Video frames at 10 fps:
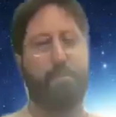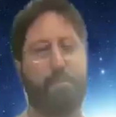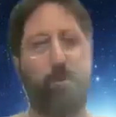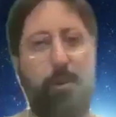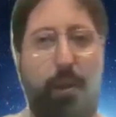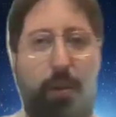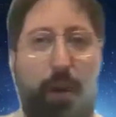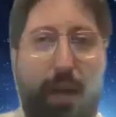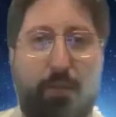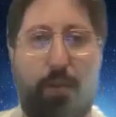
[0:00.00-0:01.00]
Where do you get your
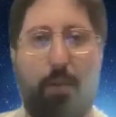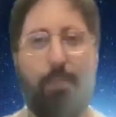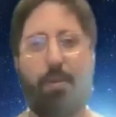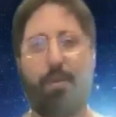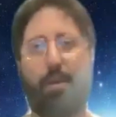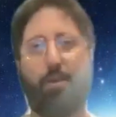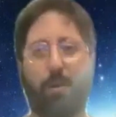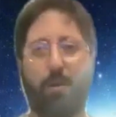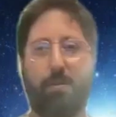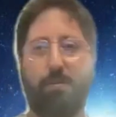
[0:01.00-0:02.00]
hash from in
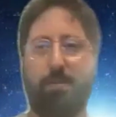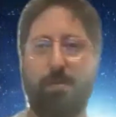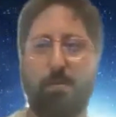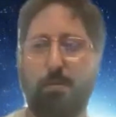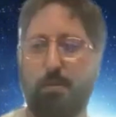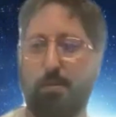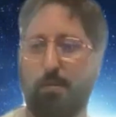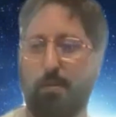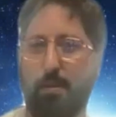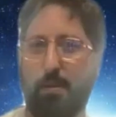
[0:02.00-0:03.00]
Delaware?
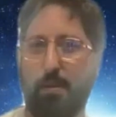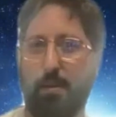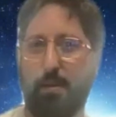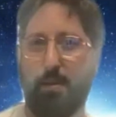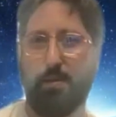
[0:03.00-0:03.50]
It